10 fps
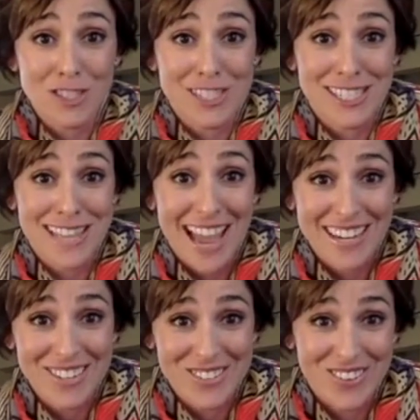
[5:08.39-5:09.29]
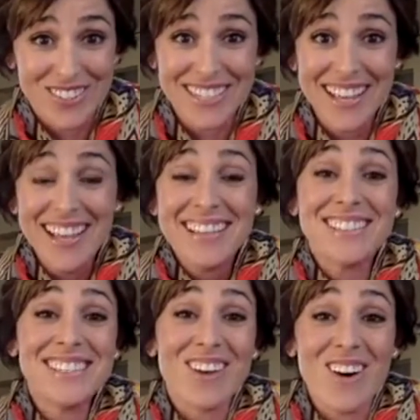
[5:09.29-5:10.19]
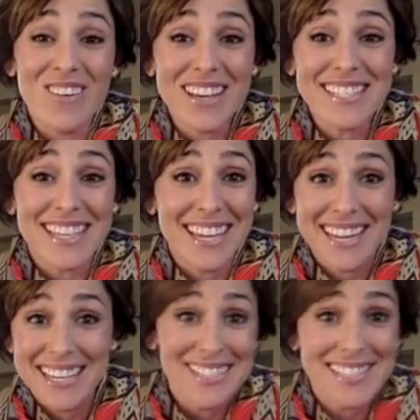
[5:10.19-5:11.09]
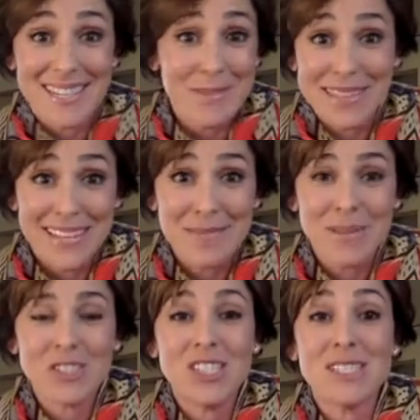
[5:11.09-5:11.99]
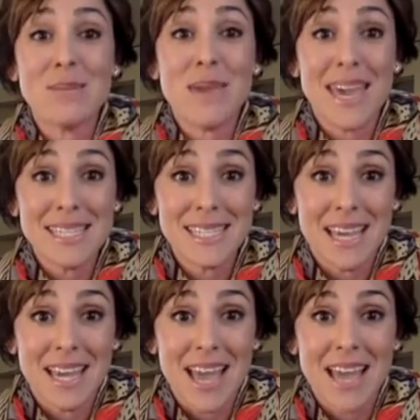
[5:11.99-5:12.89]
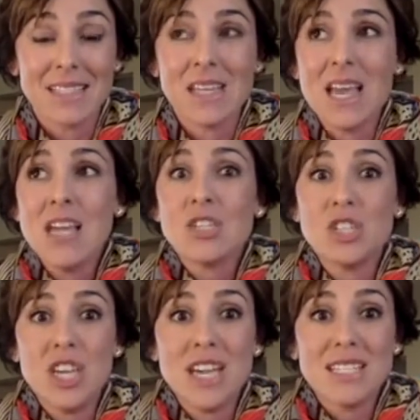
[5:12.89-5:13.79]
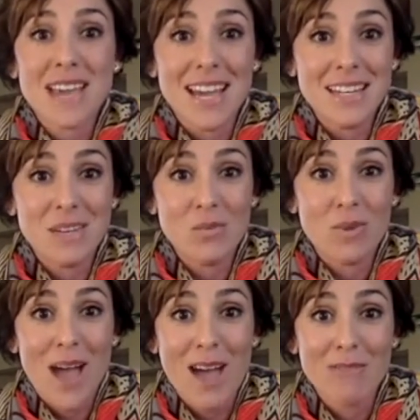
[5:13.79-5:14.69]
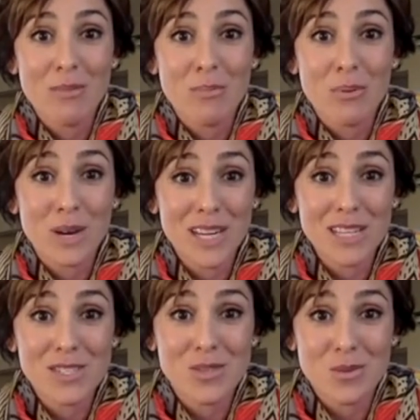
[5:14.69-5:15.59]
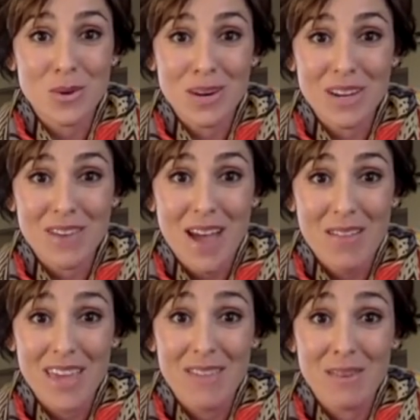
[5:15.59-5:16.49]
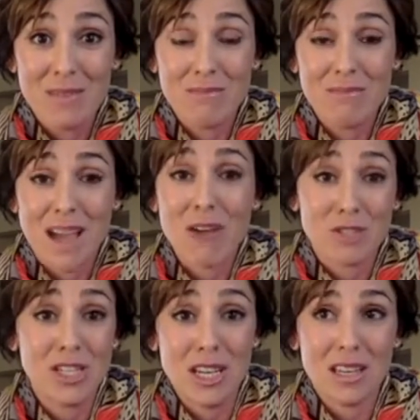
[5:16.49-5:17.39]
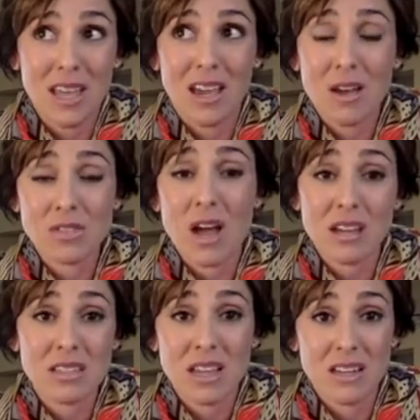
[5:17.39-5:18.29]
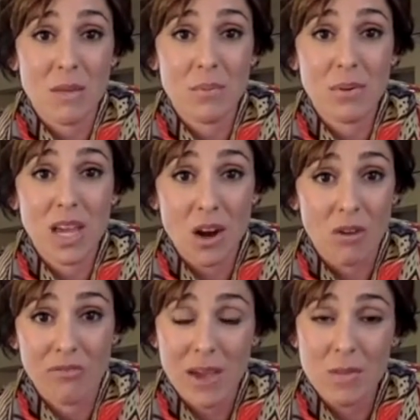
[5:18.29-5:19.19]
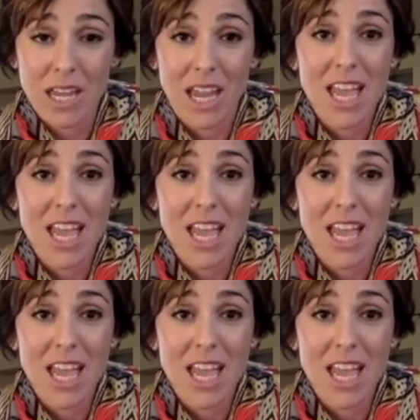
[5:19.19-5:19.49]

She's 9 years old. She's always getting into something, but she's amazing. And she and Titan have the prettiest story of how they even, how she, like how Socks ended up in our family.